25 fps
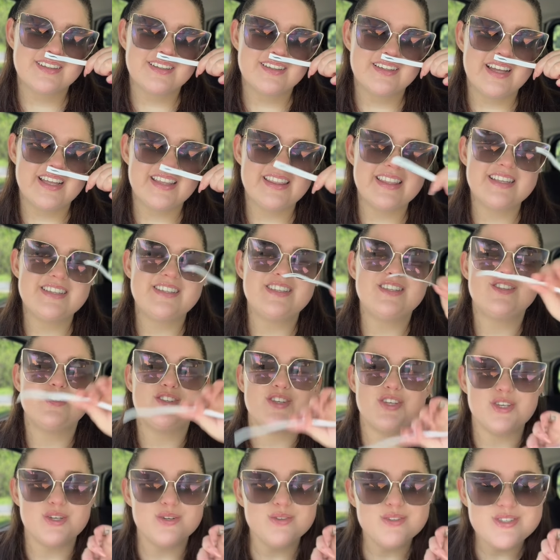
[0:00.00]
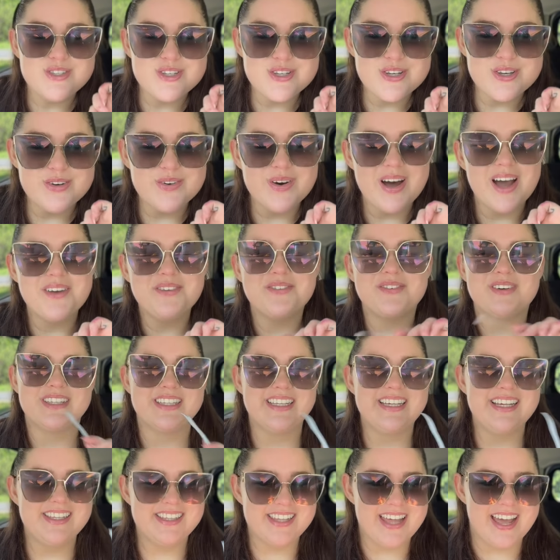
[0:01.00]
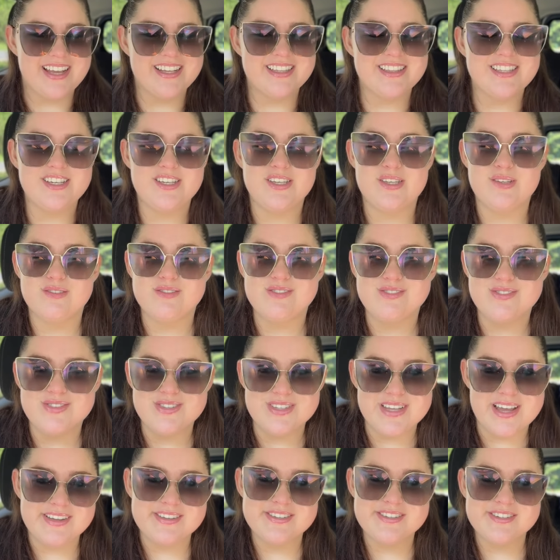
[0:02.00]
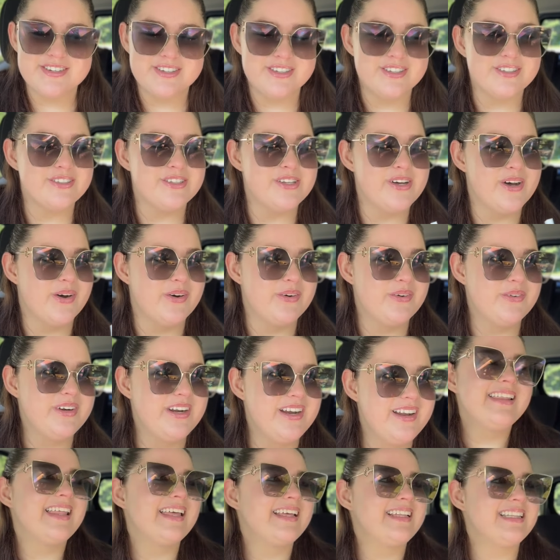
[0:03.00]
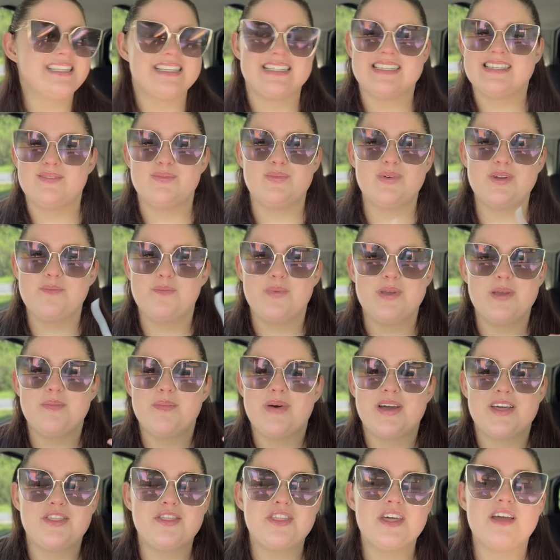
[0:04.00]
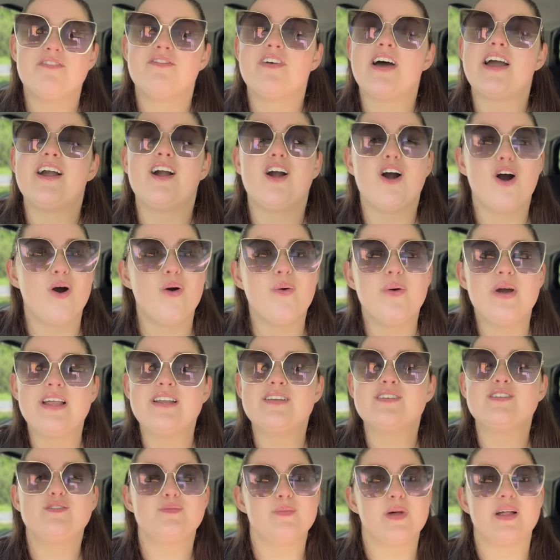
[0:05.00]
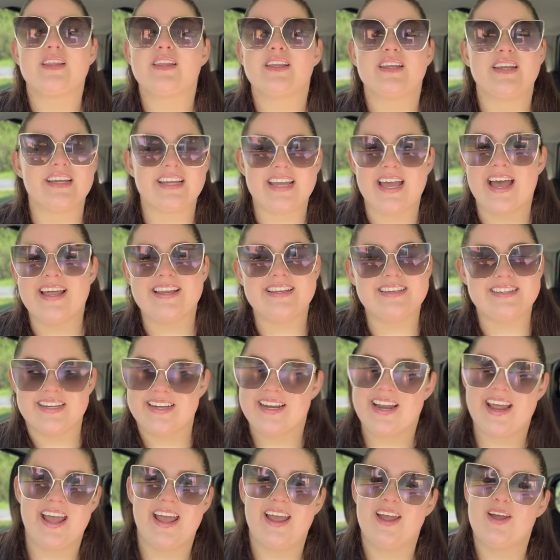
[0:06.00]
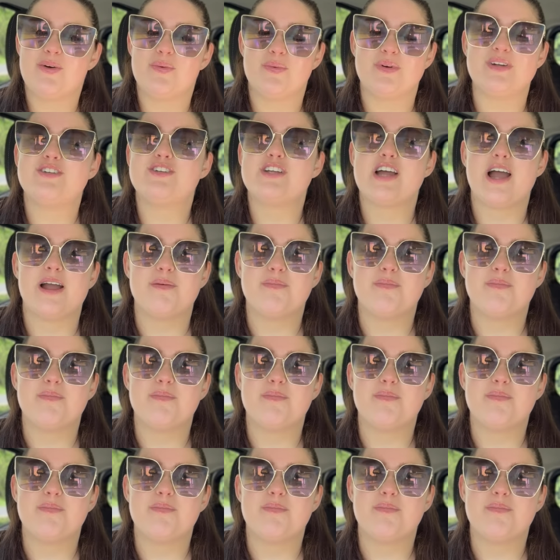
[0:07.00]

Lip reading: And this is yuzu. I really like the yuzu zest cologne. Like, this would be my, if I go and smell it again today, which I